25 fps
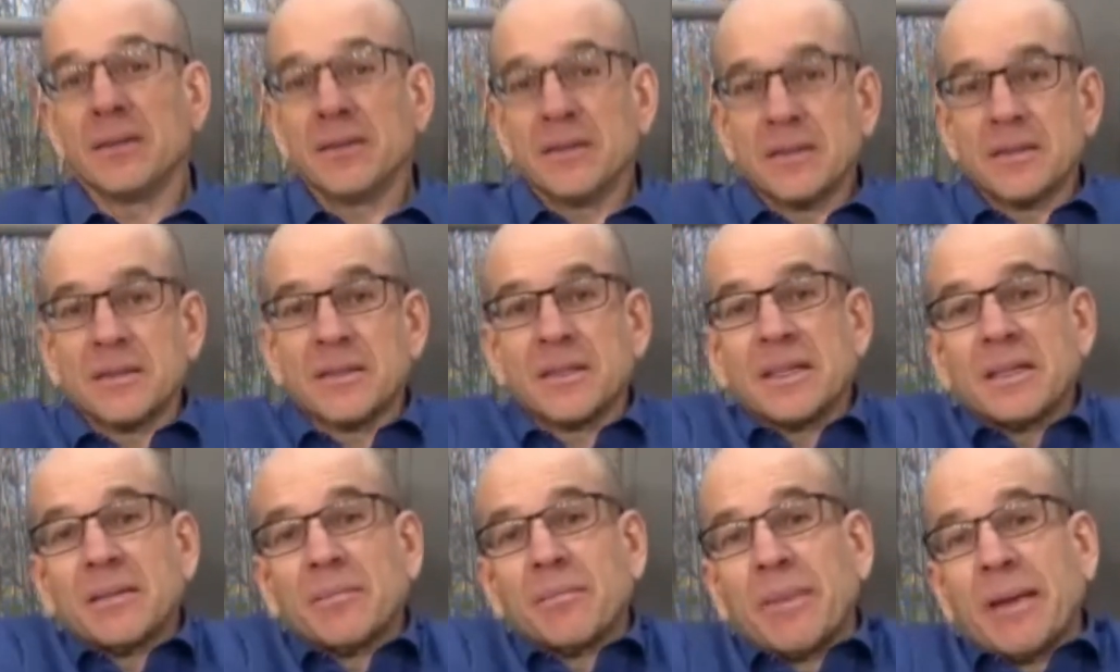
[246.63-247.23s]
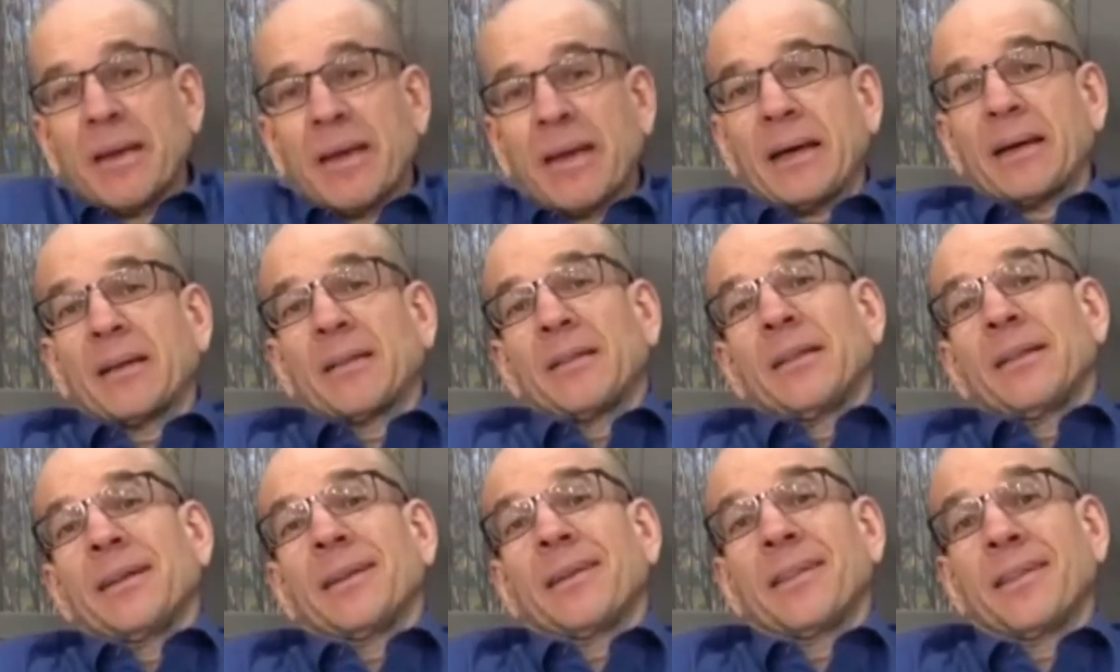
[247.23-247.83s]
to sit
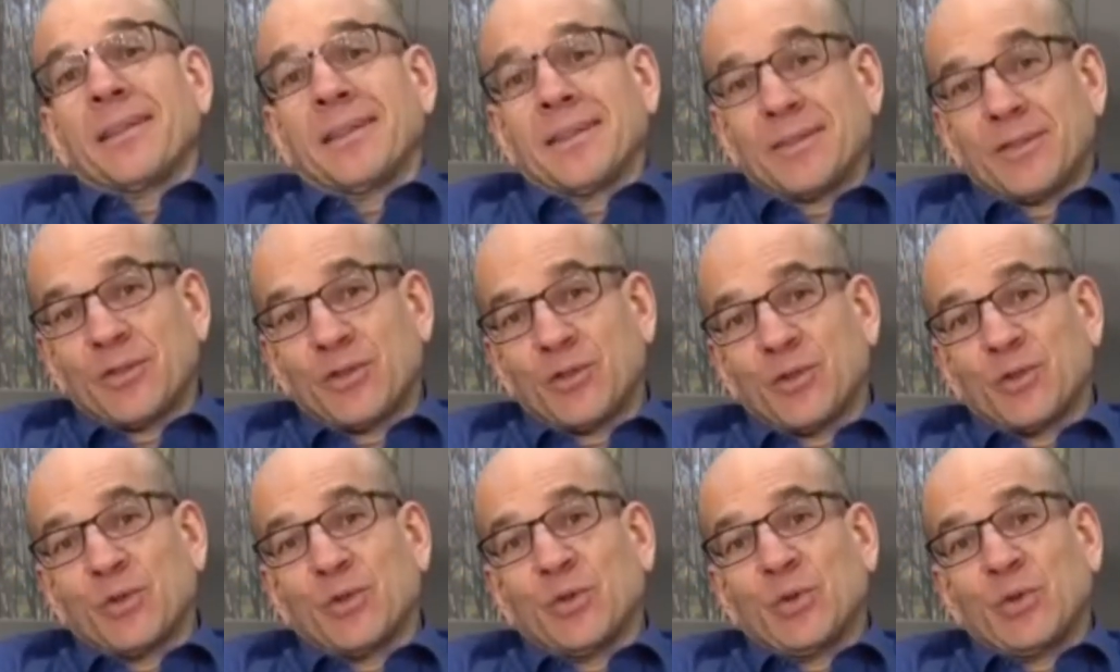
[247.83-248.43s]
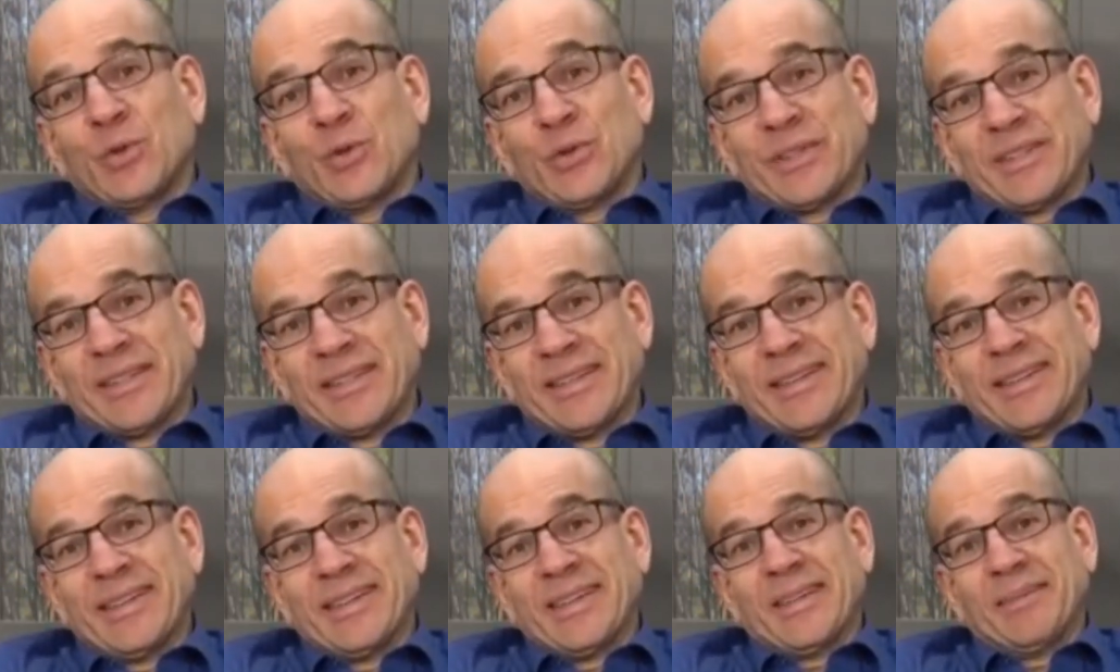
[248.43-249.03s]
back like this the whole
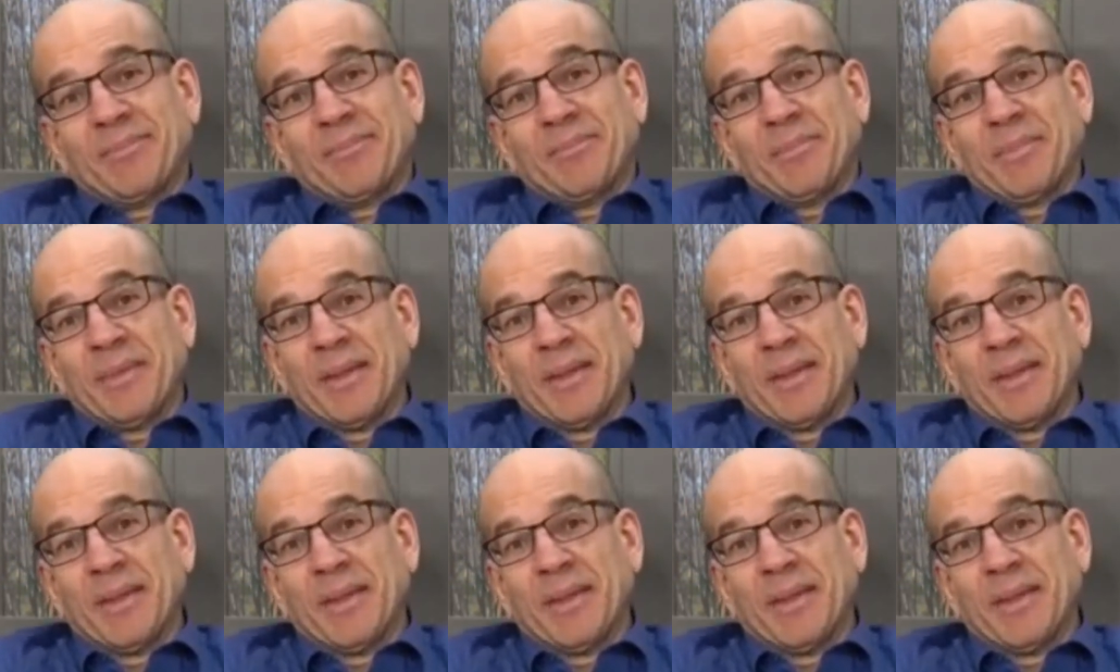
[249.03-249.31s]
time.